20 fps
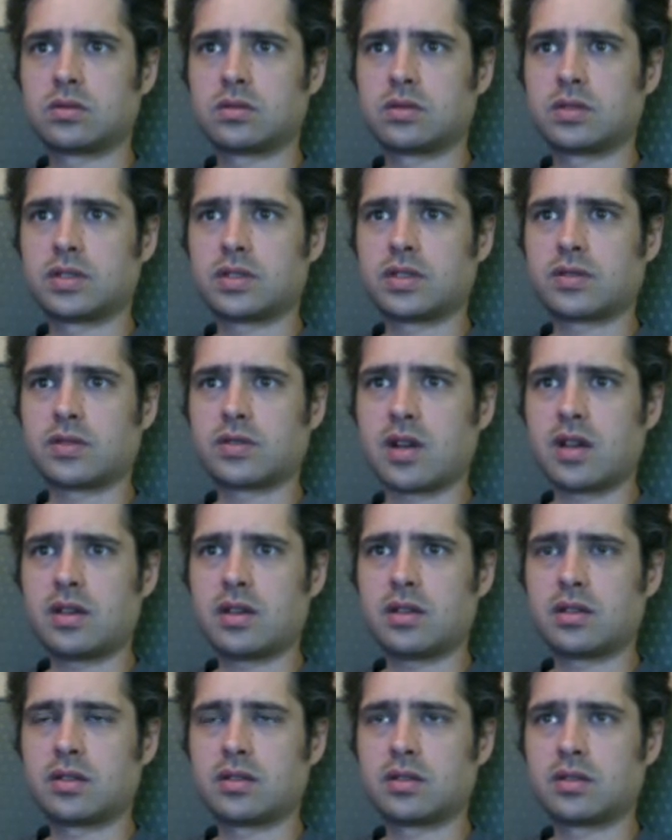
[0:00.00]
Is this right?
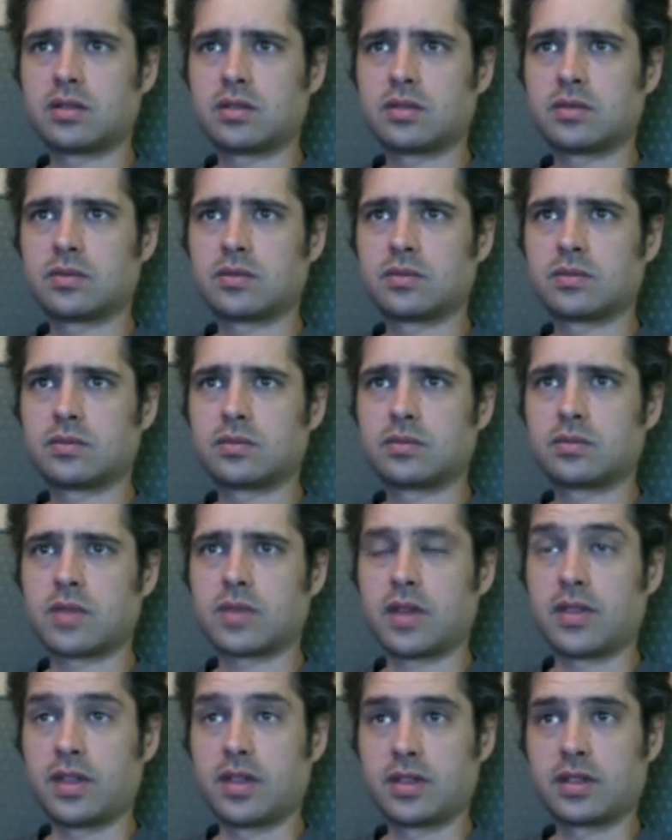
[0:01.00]
I
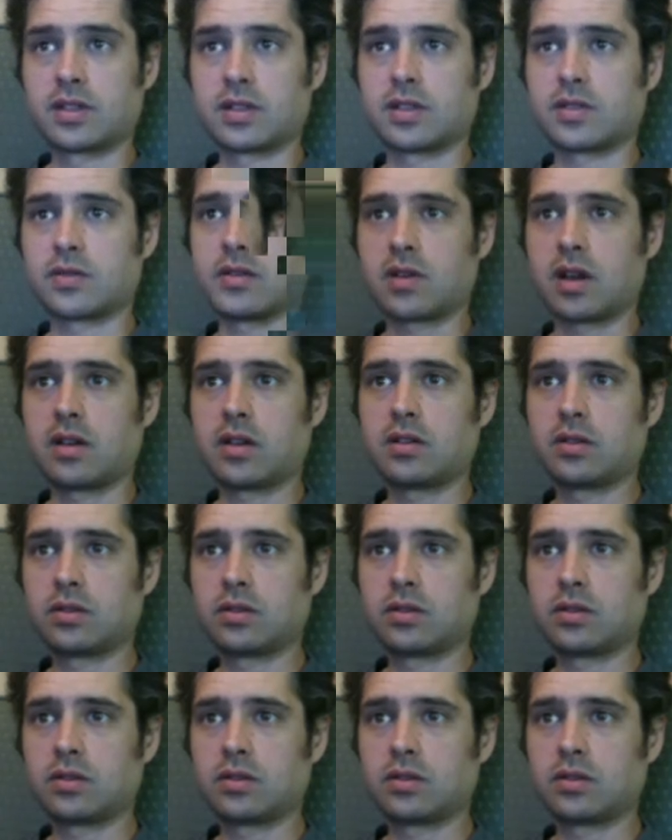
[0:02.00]
think this is right.